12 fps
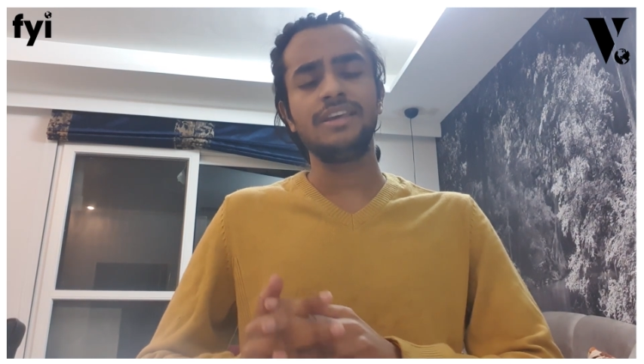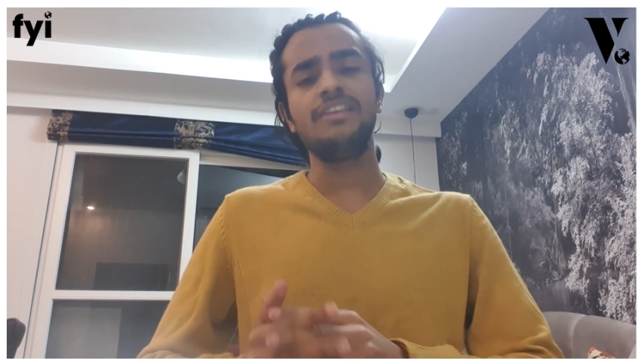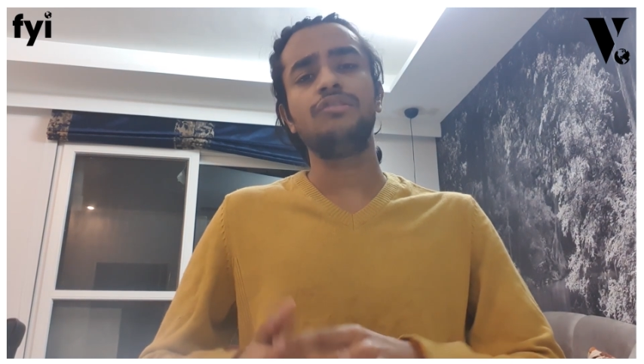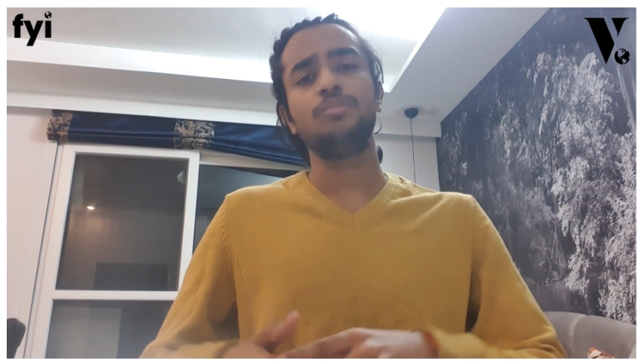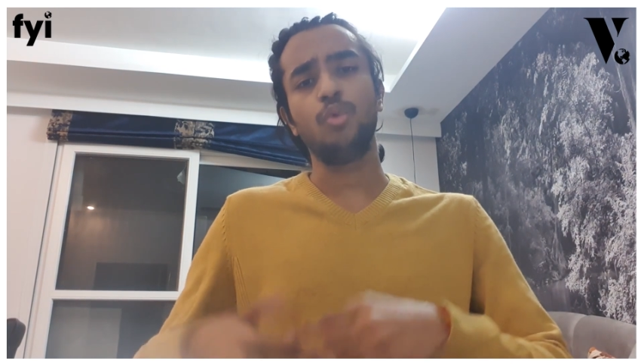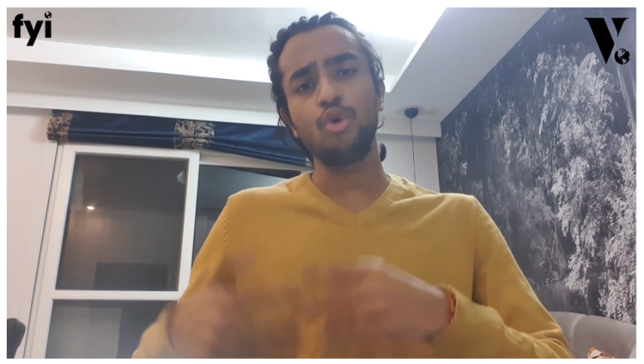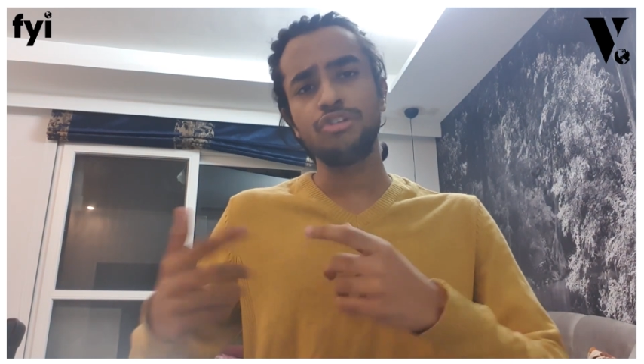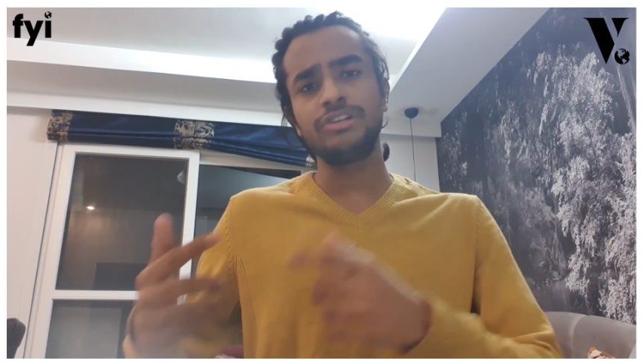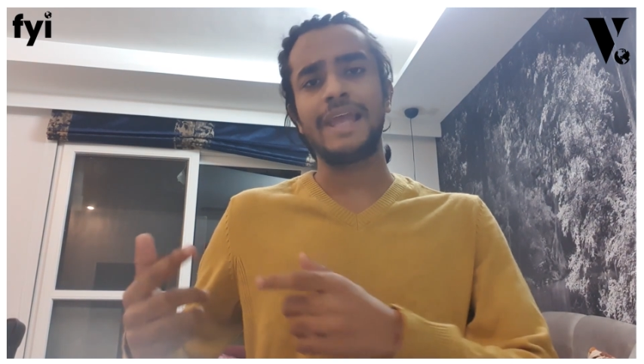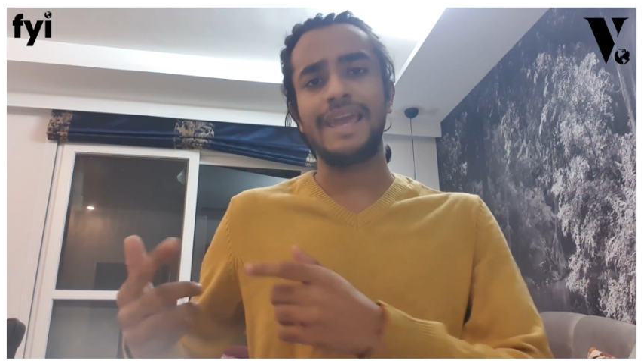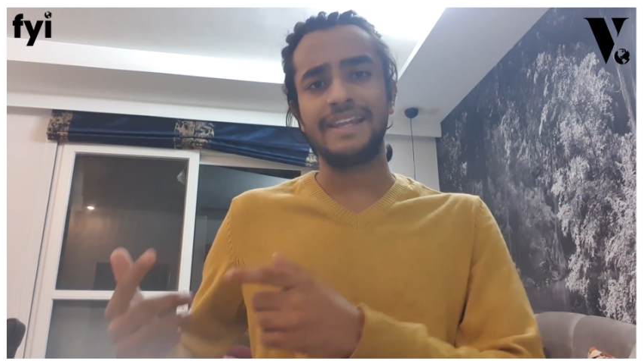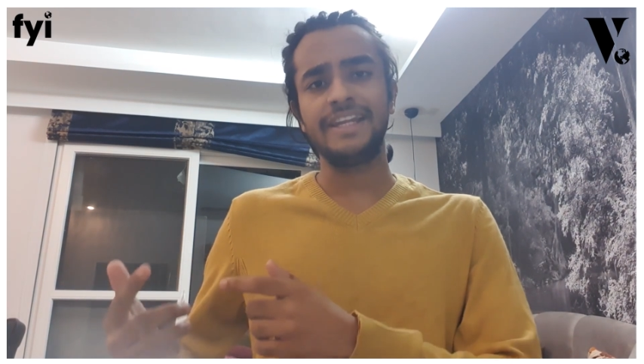is most
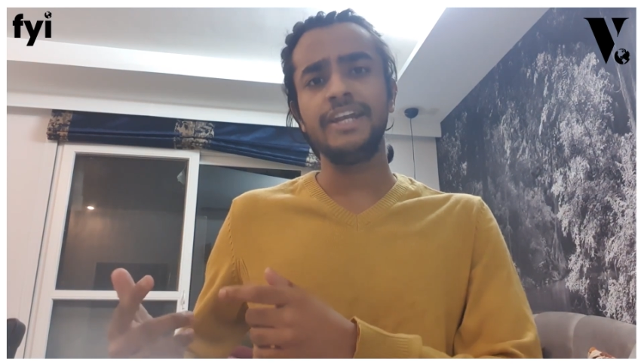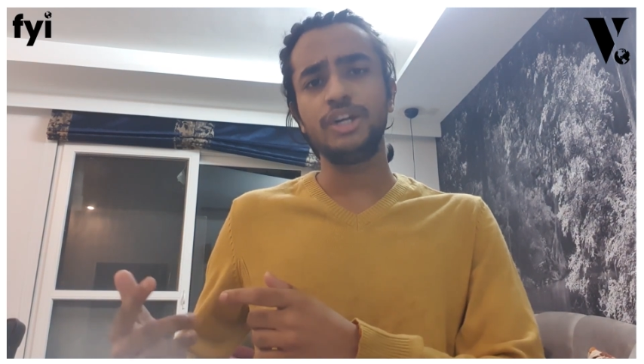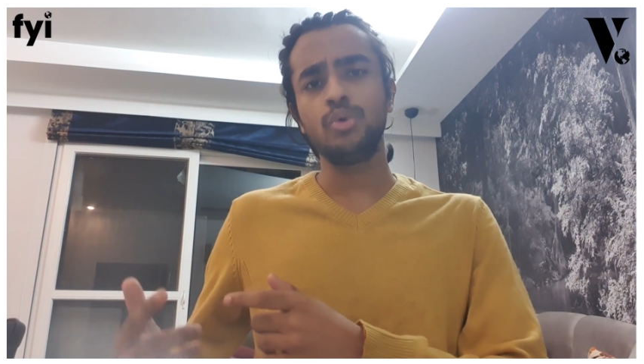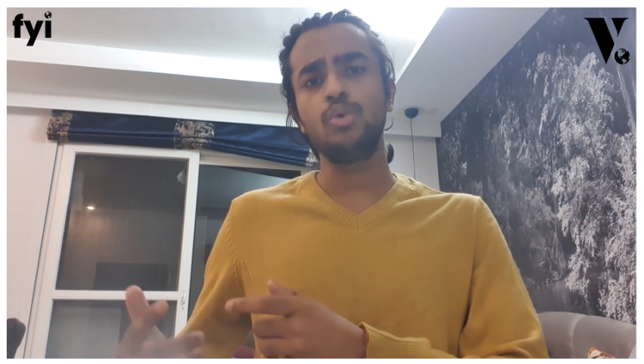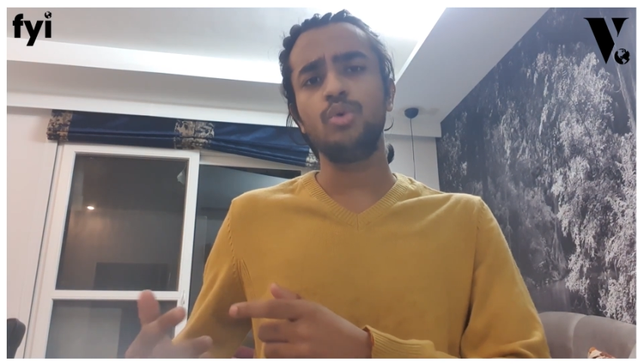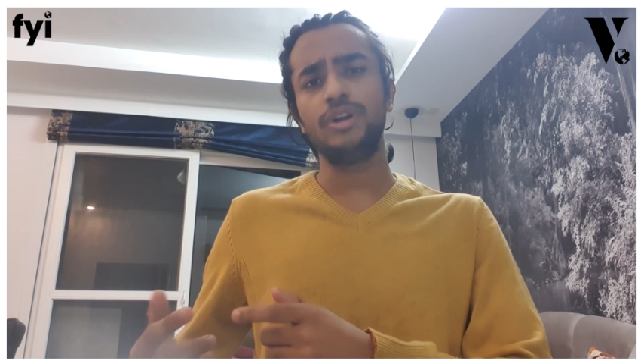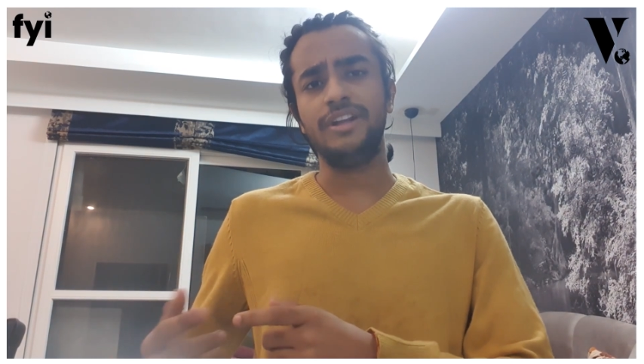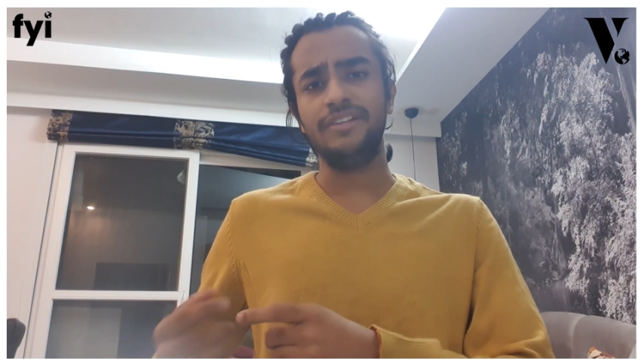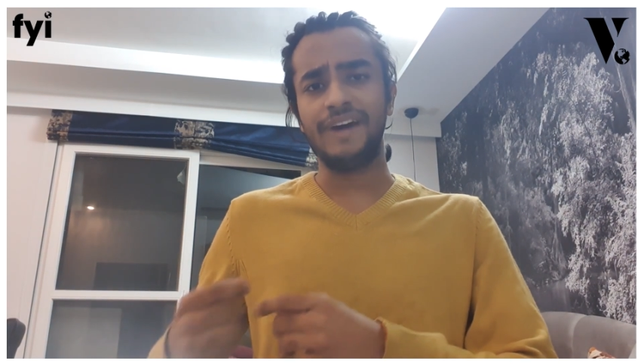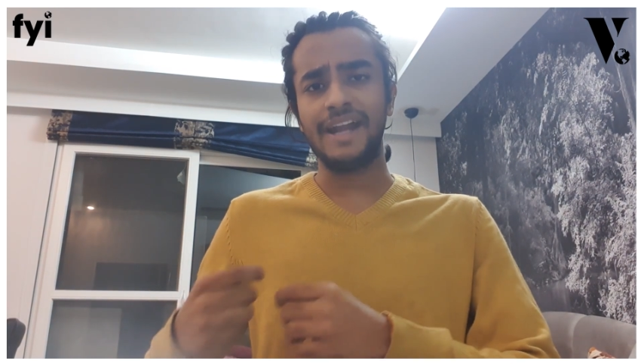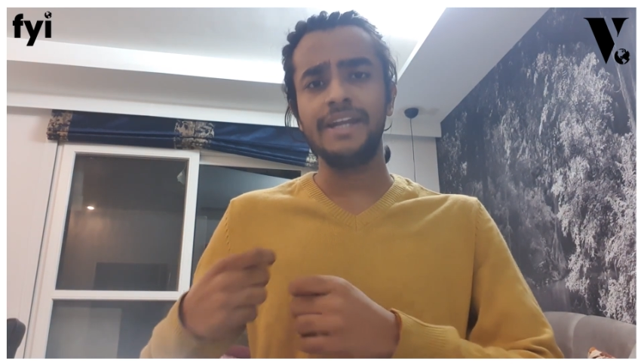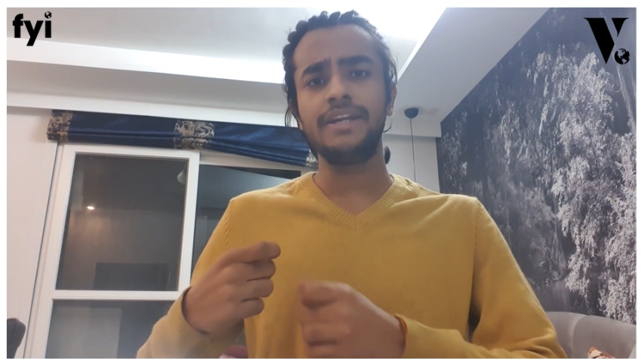likely to
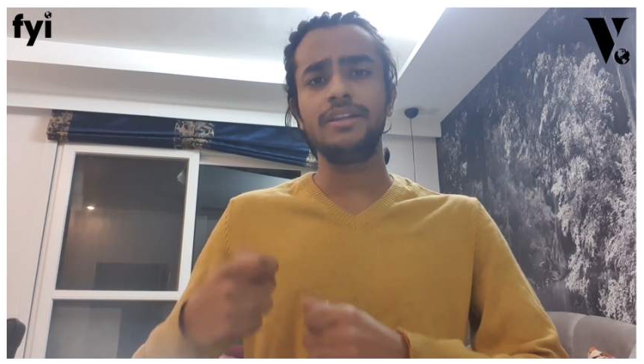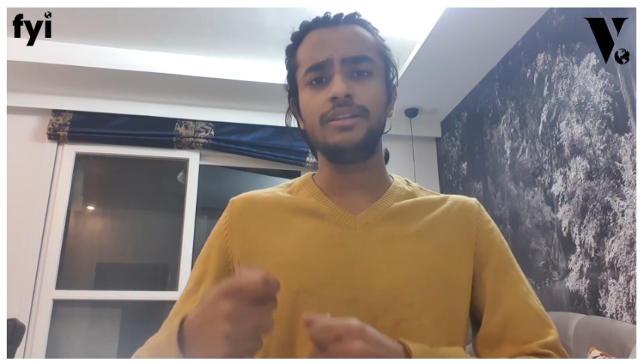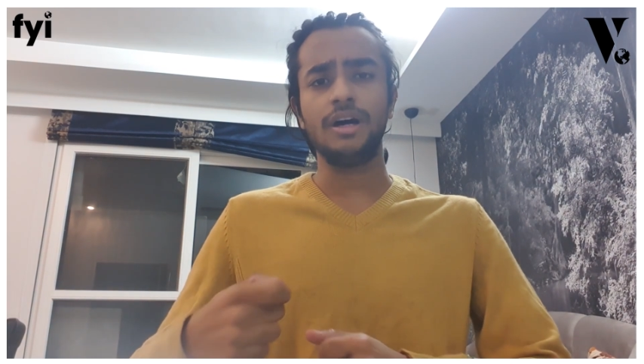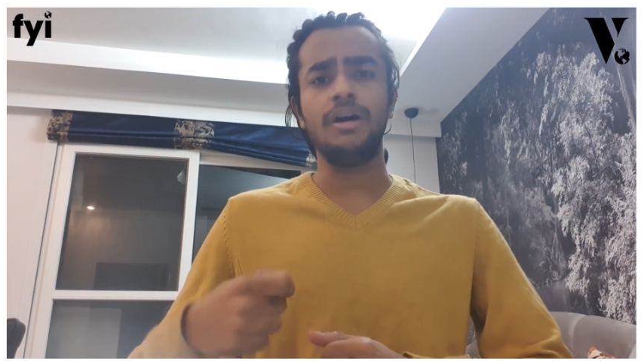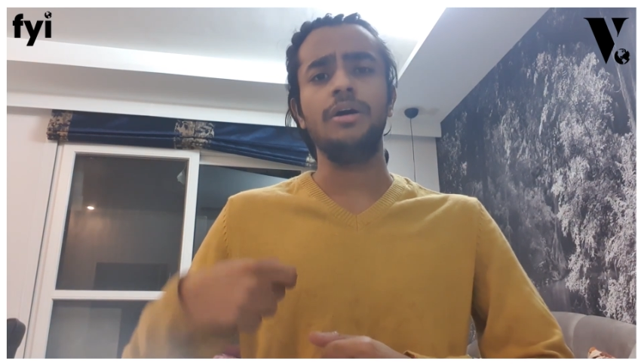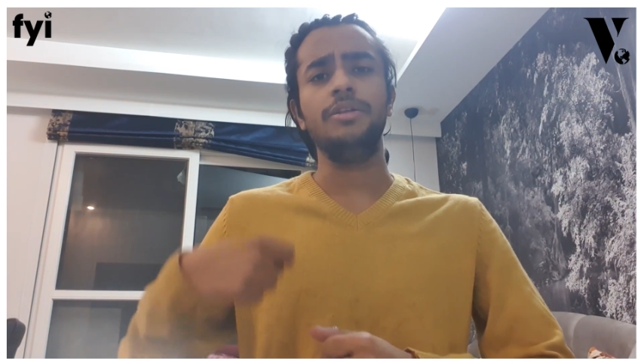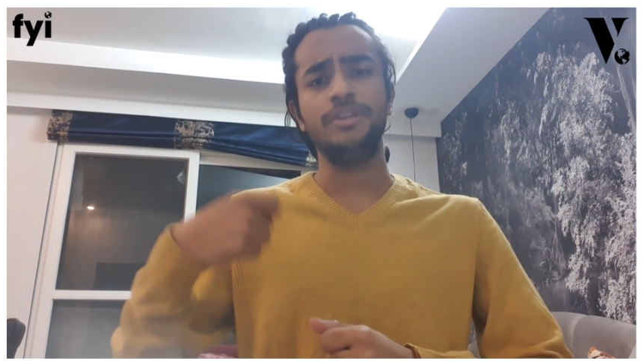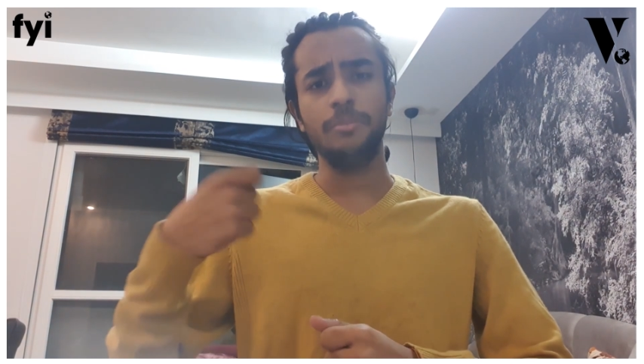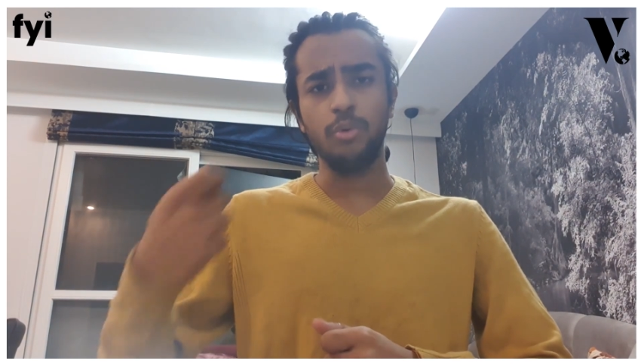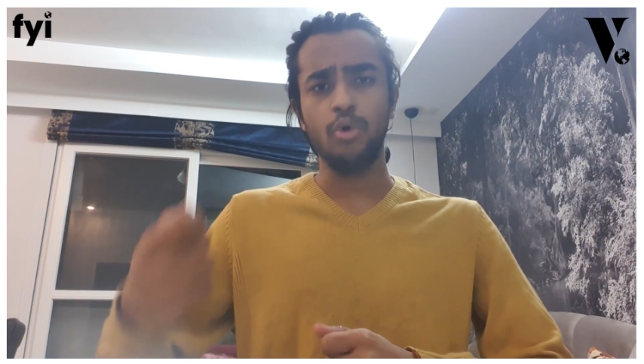divide the